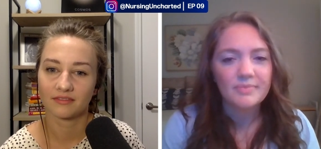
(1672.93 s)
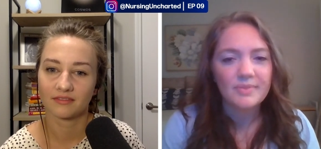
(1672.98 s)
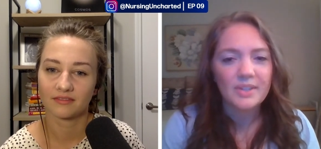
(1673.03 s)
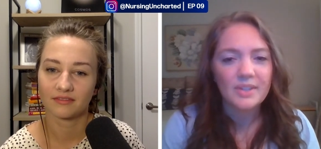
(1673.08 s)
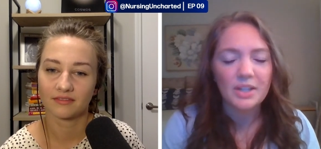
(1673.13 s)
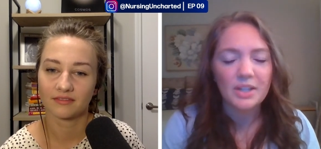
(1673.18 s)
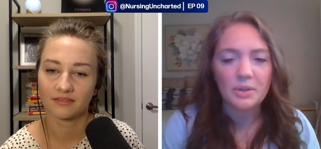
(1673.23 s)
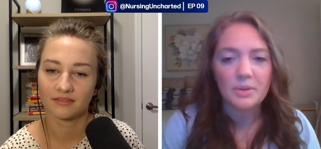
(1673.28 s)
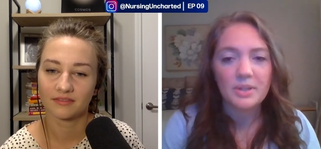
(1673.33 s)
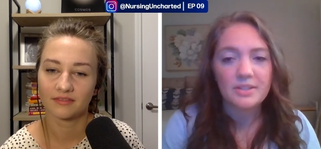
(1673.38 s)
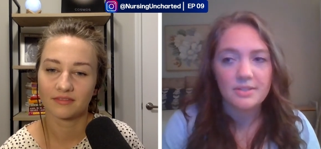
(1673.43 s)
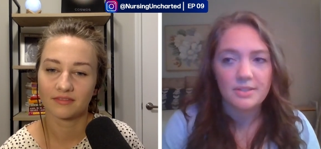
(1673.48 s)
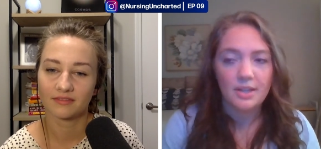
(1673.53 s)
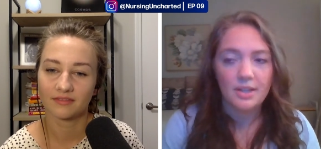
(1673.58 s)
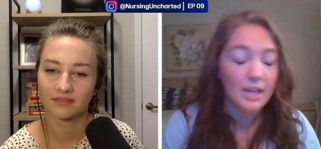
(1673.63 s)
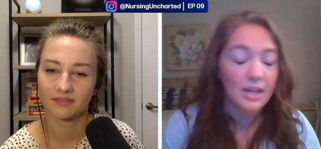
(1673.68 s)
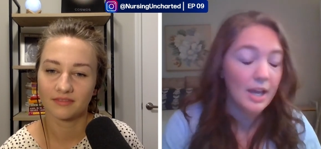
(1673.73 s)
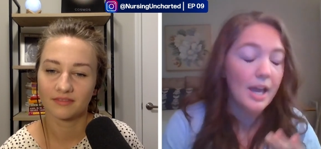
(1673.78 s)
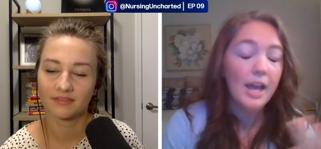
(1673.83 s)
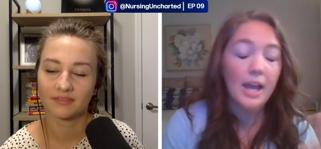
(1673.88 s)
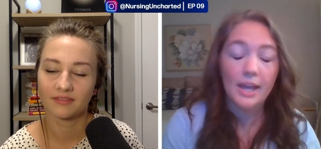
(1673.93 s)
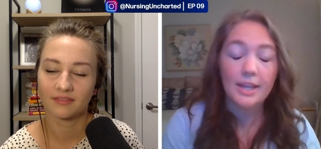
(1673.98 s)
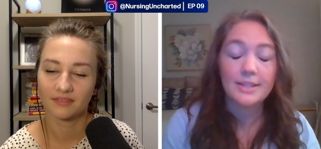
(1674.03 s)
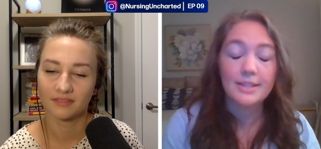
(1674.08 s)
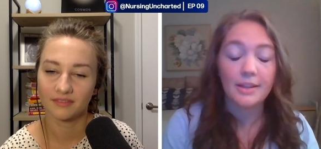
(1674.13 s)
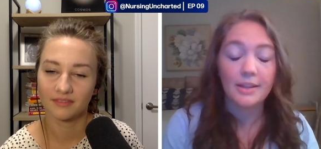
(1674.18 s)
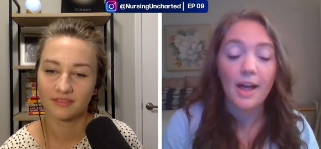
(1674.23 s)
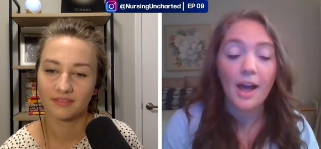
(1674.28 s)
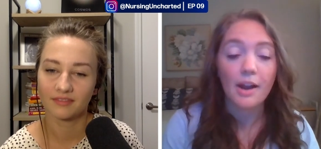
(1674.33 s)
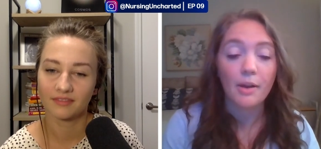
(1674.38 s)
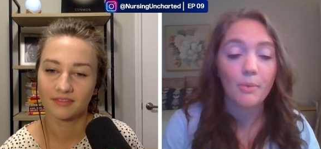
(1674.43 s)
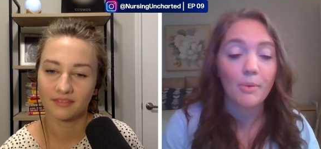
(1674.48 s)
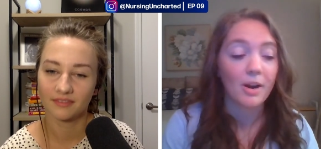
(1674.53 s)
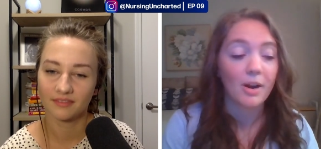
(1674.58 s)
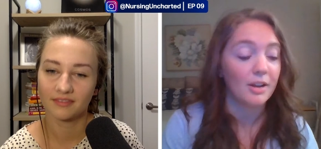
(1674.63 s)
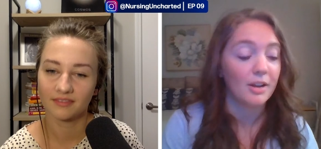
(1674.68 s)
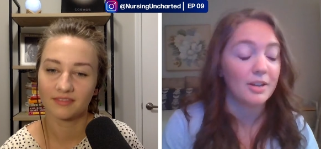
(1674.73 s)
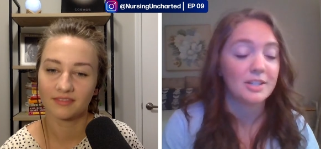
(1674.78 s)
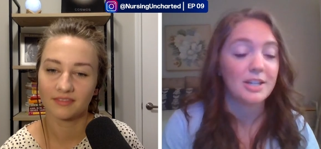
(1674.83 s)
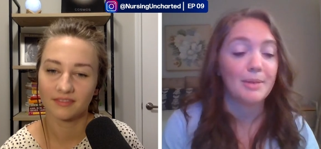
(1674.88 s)
Speaker 1: you know, it's a lot of
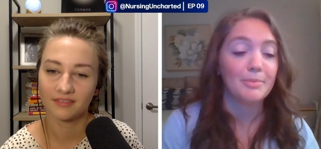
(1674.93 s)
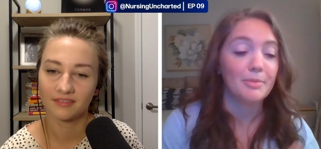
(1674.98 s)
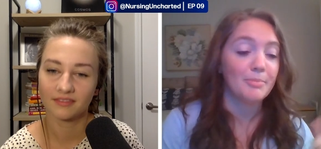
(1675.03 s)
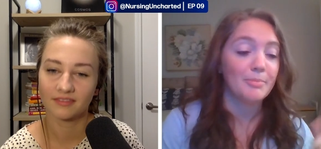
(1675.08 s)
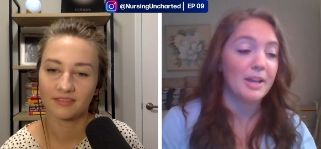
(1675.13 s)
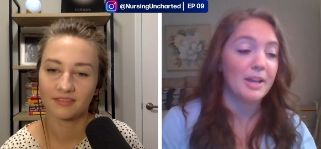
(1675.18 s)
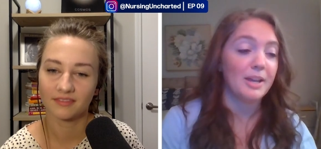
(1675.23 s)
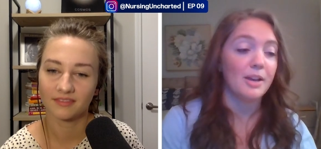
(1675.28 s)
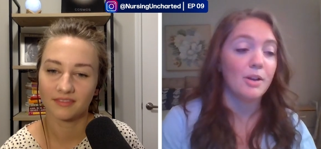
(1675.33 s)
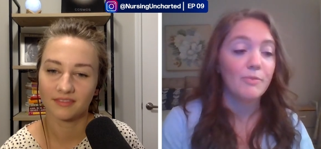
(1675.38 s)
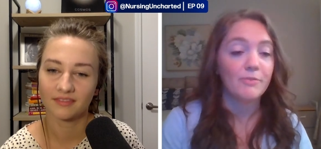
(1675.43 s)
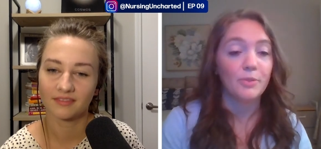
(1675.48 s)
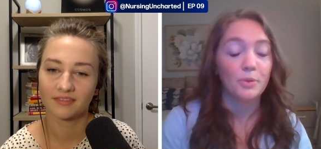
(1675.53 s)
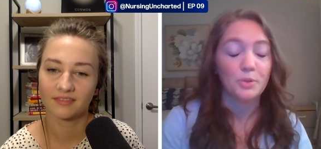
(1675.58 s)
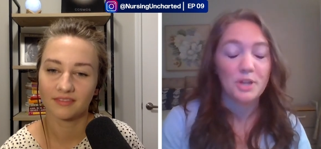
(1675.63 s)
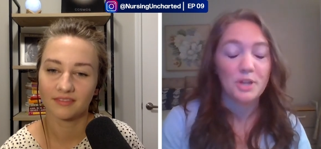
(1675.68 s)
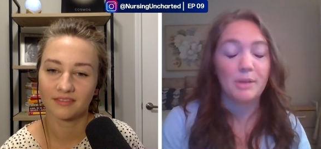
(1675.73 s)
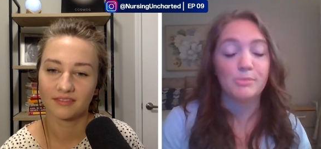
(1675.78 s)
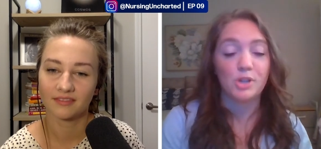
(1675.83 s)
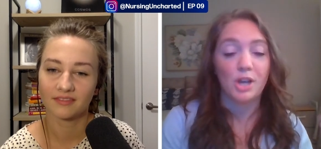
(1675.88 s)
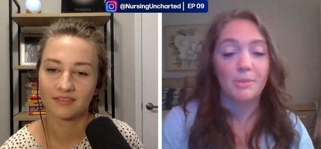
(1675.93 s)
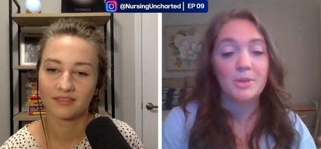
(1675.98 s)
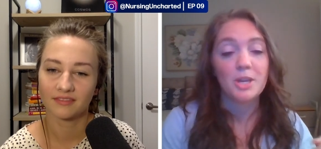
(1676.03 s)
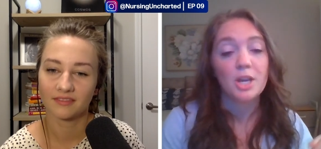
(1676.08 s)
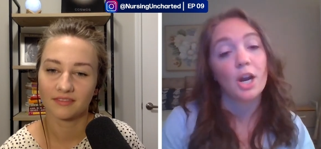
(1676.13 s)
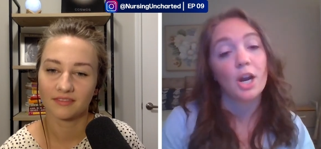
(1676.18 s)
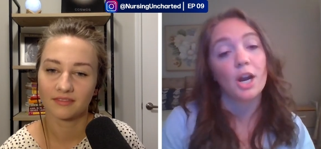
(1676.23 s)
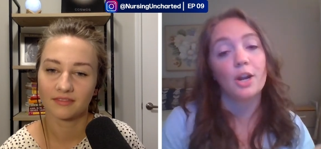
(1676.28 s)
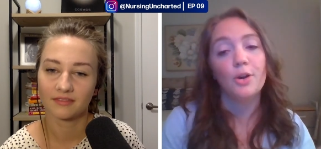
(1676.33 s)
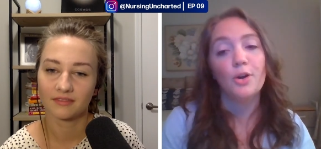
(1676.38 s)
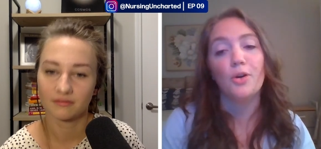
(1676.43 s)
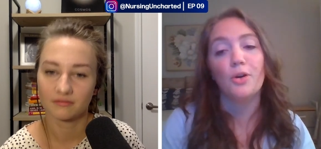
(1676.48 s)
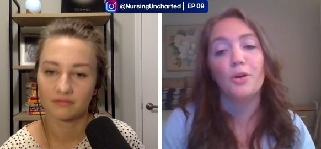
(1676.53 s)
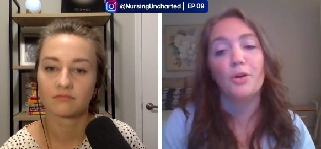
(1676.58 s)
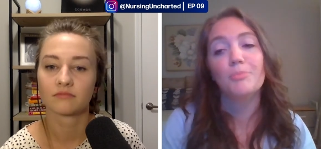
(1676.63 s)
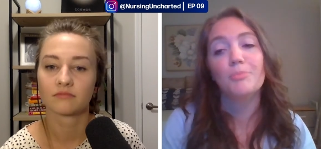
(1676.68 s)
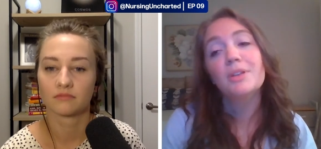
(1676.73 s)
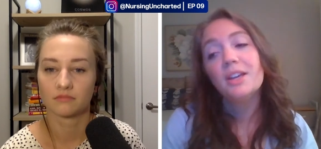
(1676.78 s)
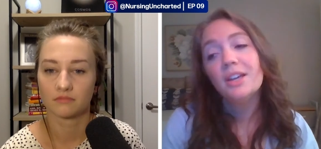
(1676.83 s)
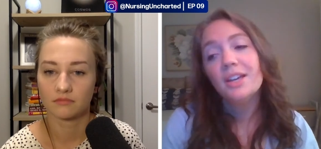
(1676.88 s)
work on top of my full-time job here at
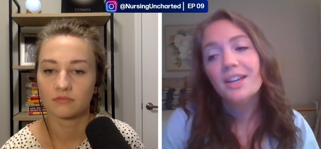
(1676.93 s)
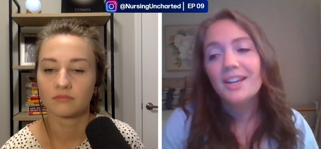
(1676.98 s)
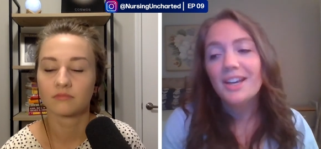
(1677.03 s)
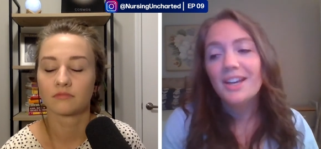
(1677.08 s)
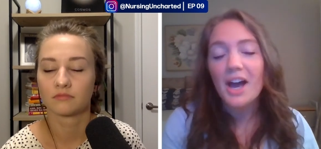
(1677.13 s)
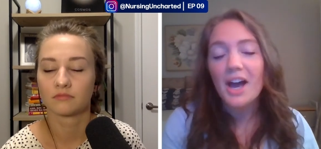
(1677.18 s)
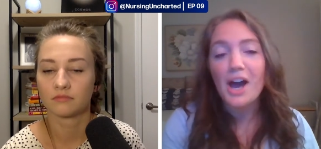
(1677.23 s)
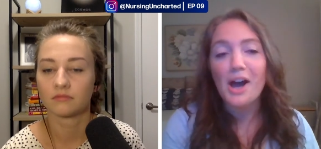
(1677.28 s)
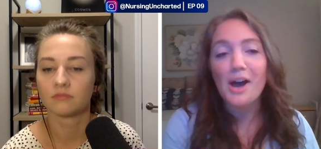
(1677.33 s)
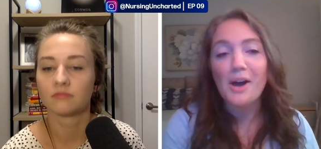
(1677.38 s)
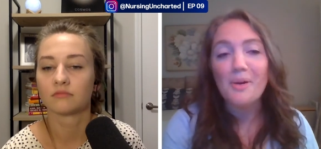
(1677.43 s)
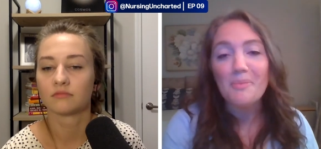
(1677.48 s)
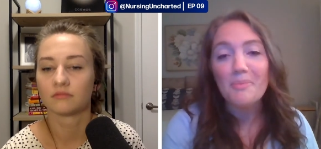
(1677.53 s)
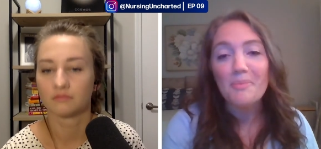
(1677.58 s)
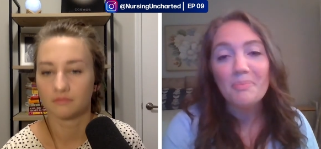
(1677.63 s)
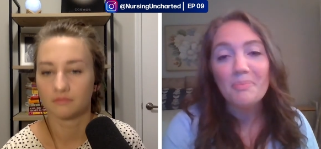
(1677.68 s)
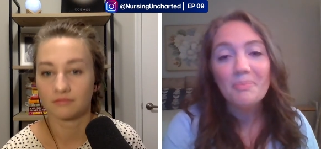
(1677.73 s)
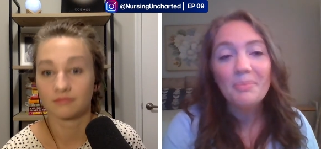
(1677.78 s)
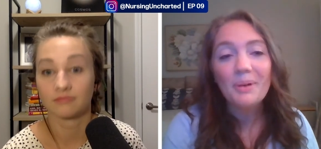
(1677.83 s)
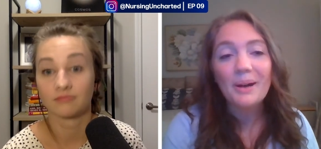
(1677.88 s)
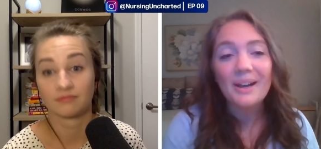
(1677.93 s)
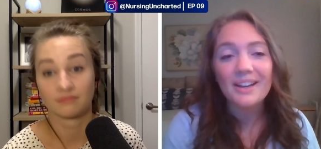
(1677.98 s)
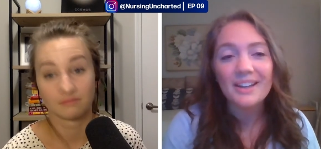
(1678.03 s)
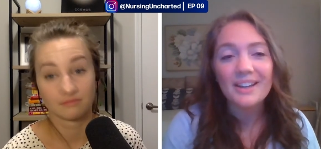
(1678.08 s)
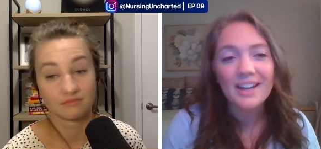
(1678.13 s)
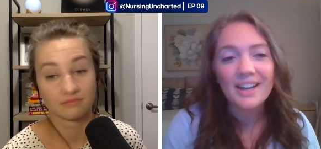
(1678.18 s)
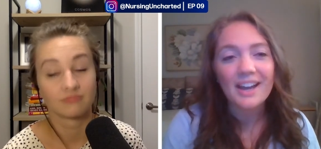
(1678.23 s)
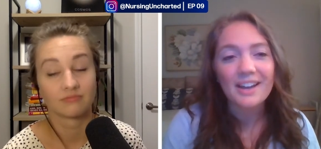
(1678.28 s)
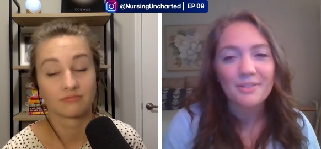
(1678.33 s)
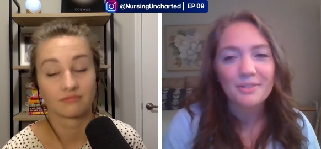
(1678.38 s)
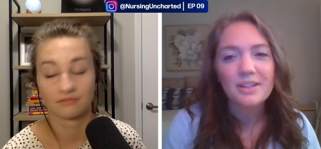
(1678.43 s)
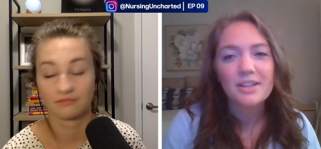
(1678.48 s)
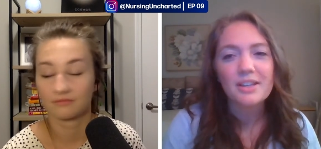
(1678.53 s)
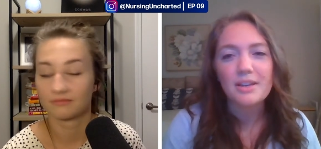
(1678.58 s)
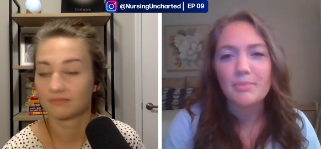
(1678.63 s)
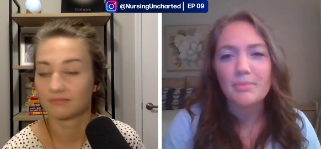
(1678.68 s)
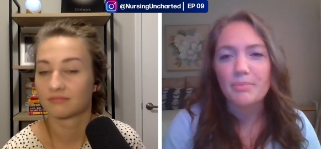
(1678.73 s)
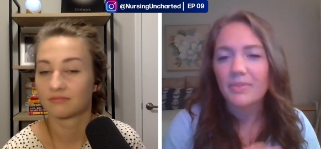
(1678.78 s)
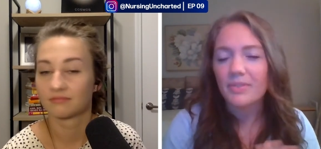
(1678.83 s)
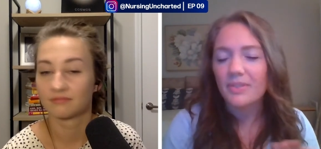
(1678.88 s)
home. But I
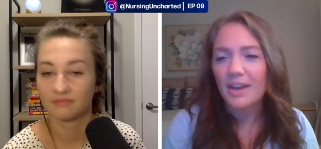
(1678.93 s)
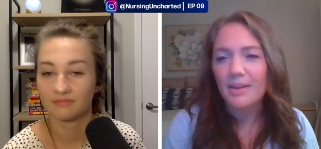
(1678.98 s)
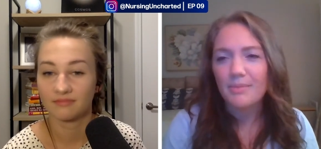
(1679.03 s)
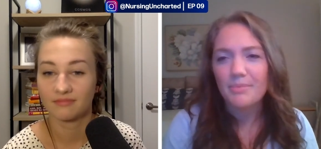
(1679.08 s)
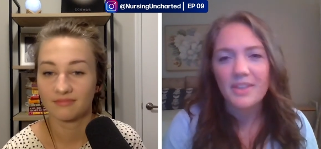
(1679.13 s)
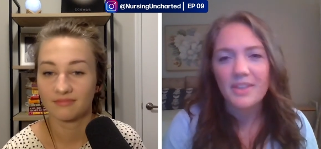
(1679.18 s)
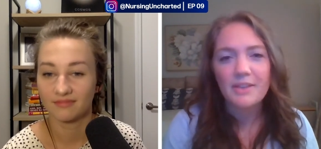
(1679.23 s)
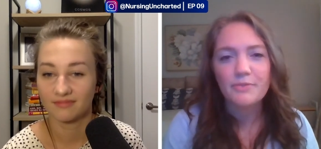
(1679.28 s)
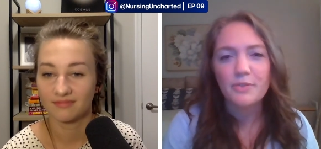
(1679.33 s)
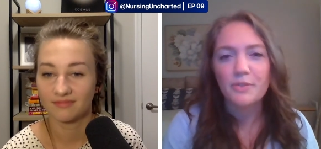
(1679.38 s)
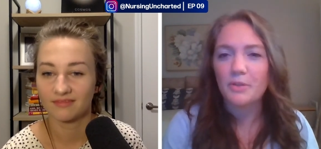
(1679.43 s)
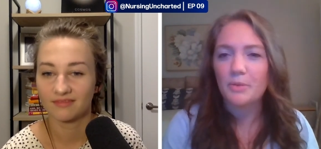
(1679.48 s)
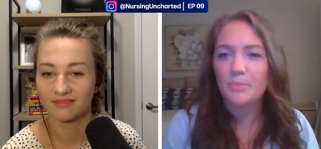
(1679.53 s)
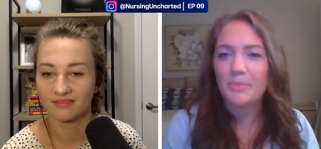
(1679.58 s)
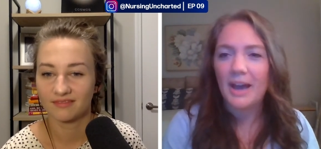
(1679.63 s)
really I'm thankful for